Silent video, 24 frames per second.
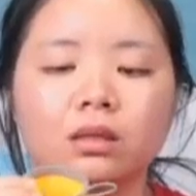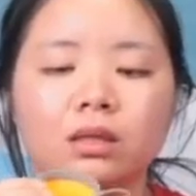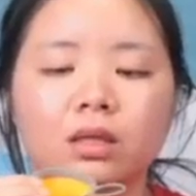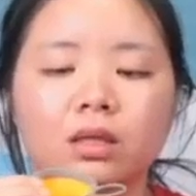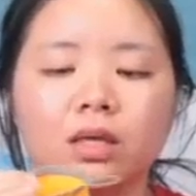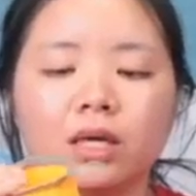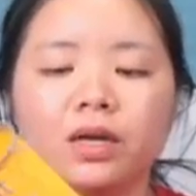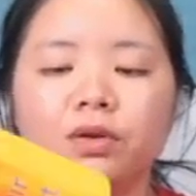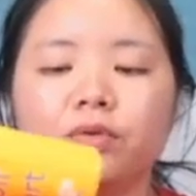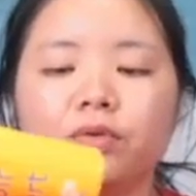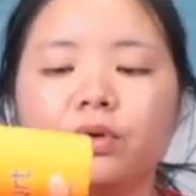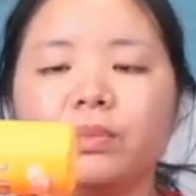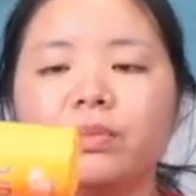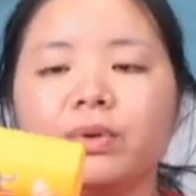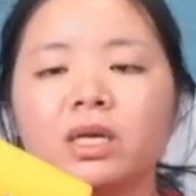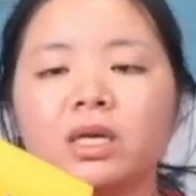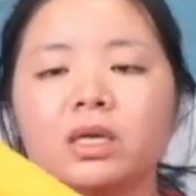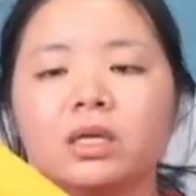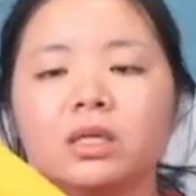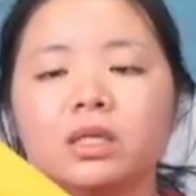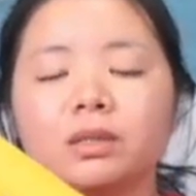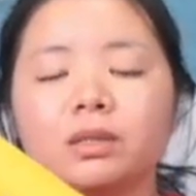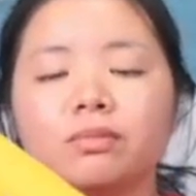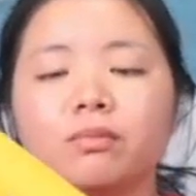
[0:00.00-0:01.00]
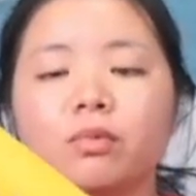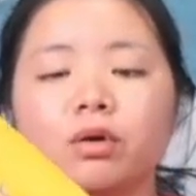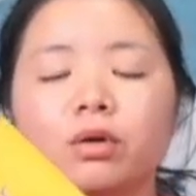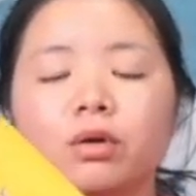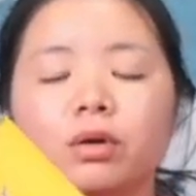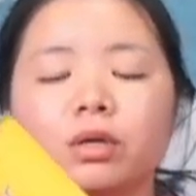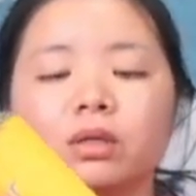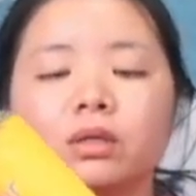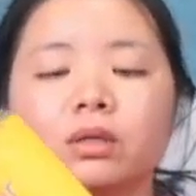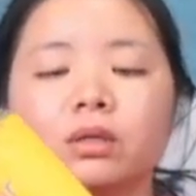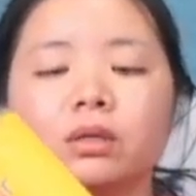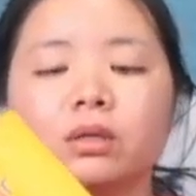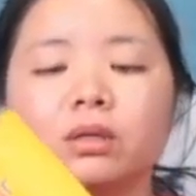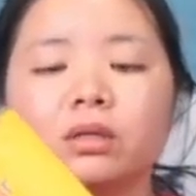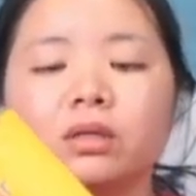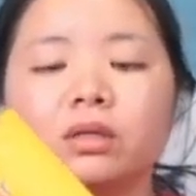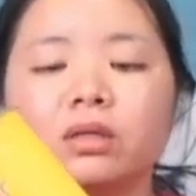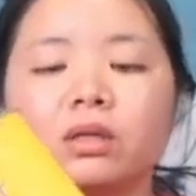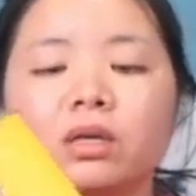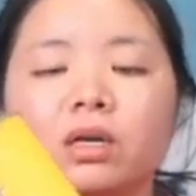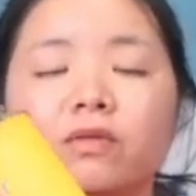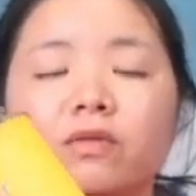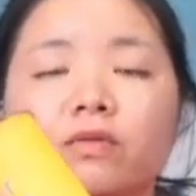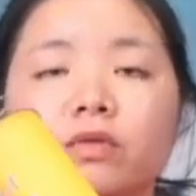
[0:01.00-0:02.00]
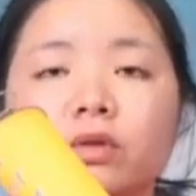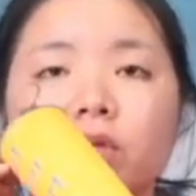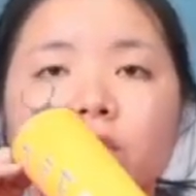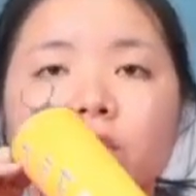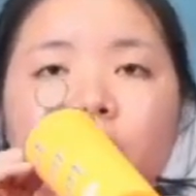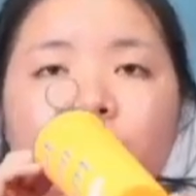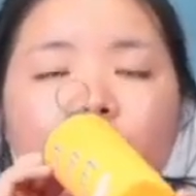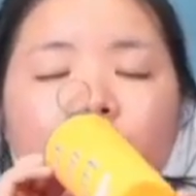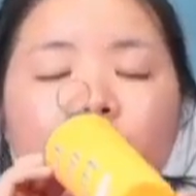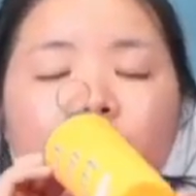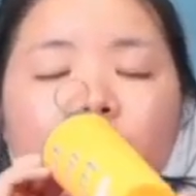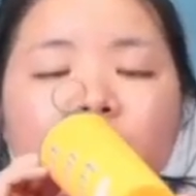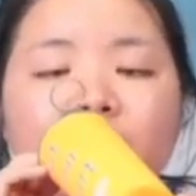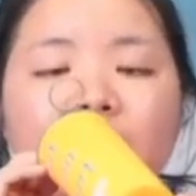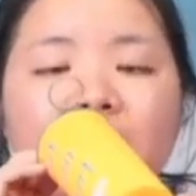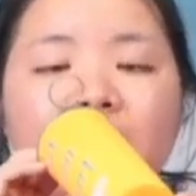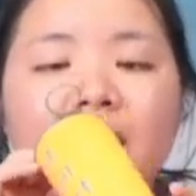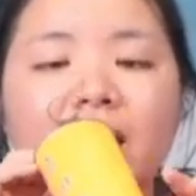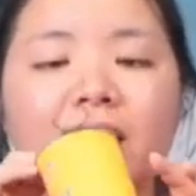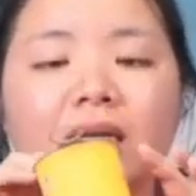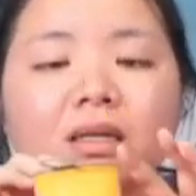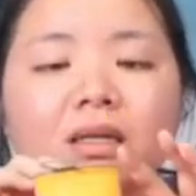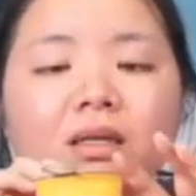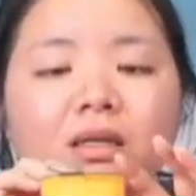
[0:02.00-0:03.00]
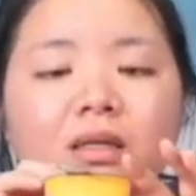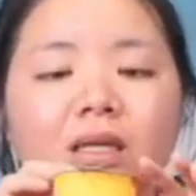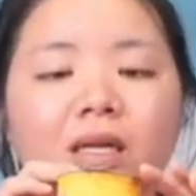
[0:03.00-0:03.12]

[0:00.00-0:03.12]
It will be smaller for the bottom part and